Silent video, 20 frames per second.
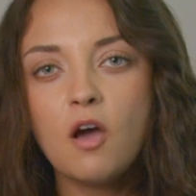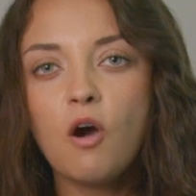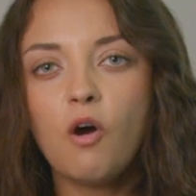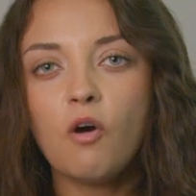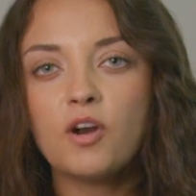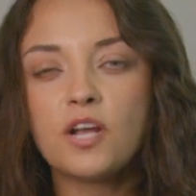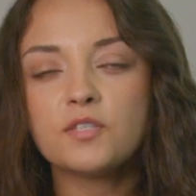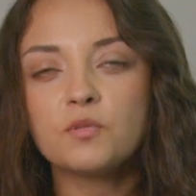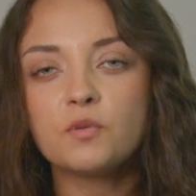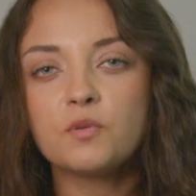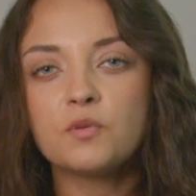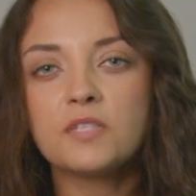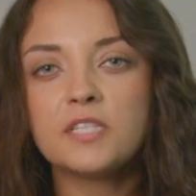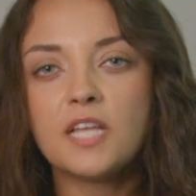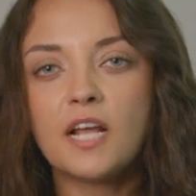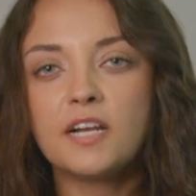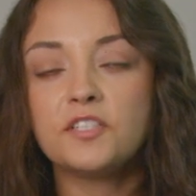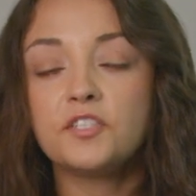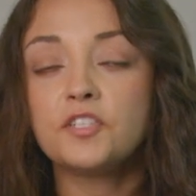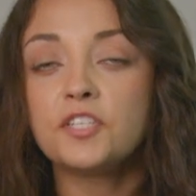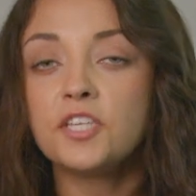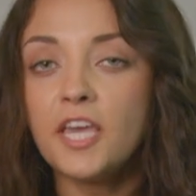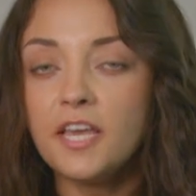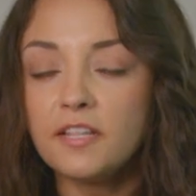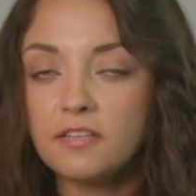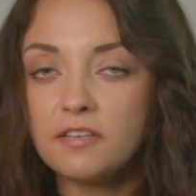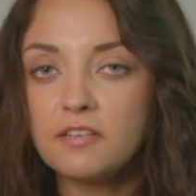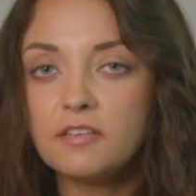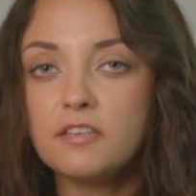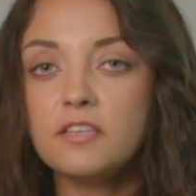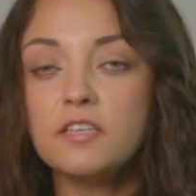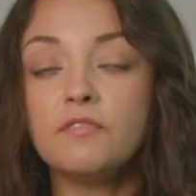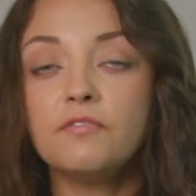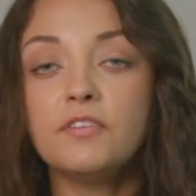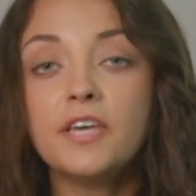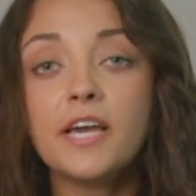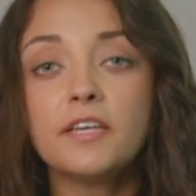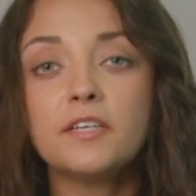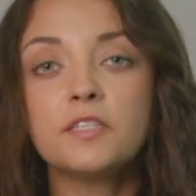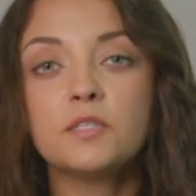and set when and
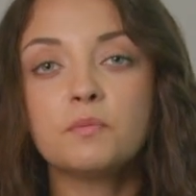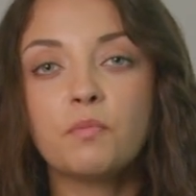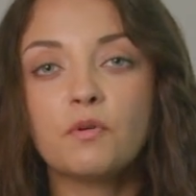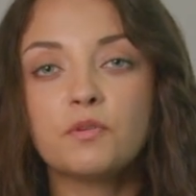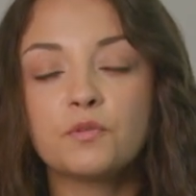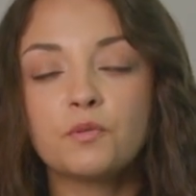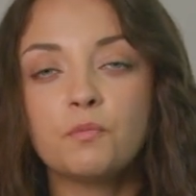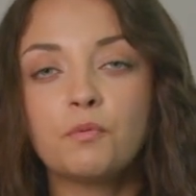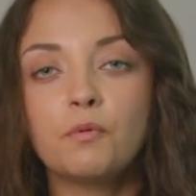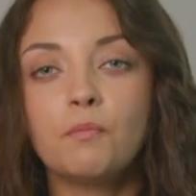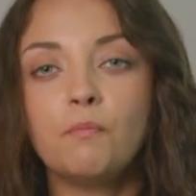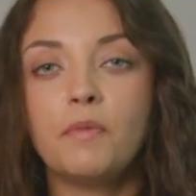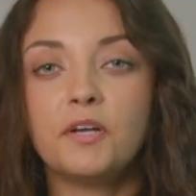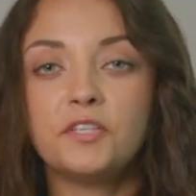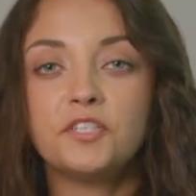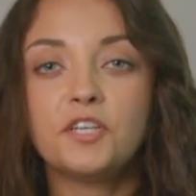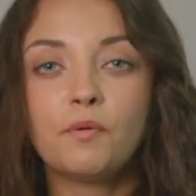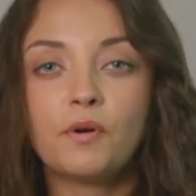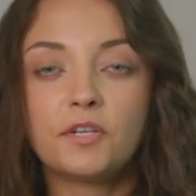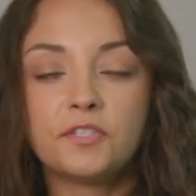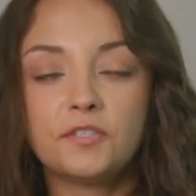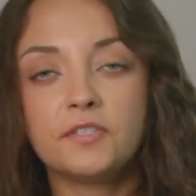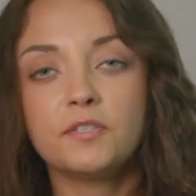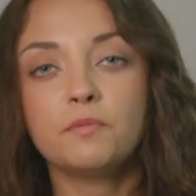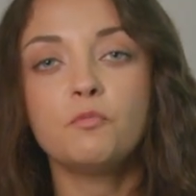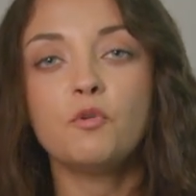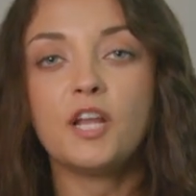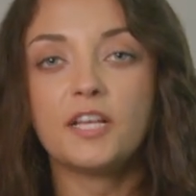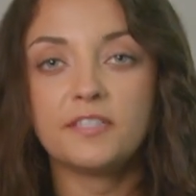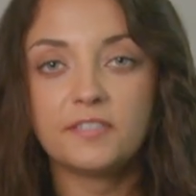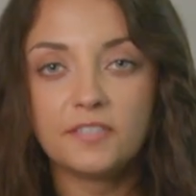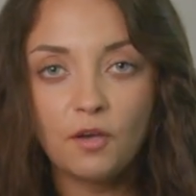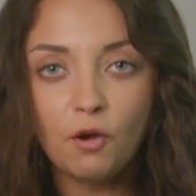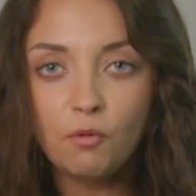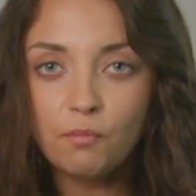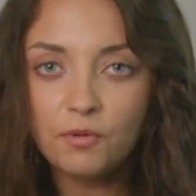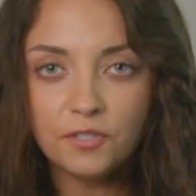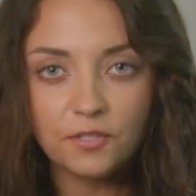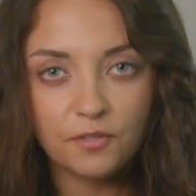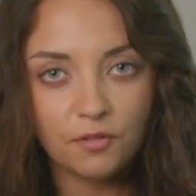how will work the presence
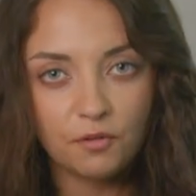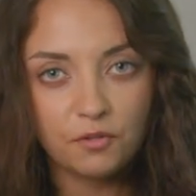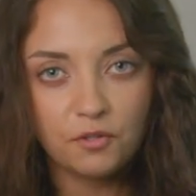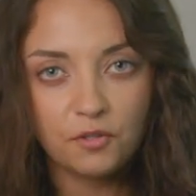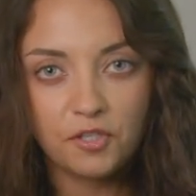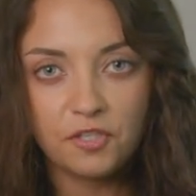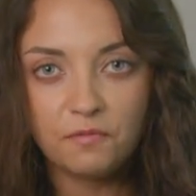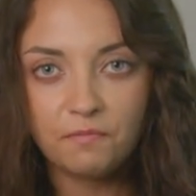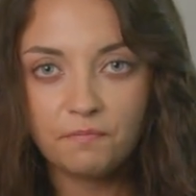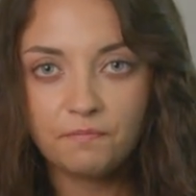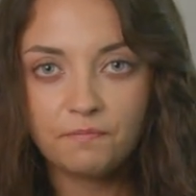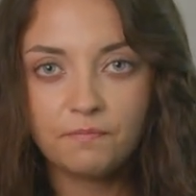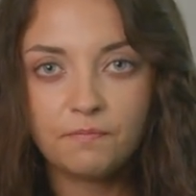simulation mode.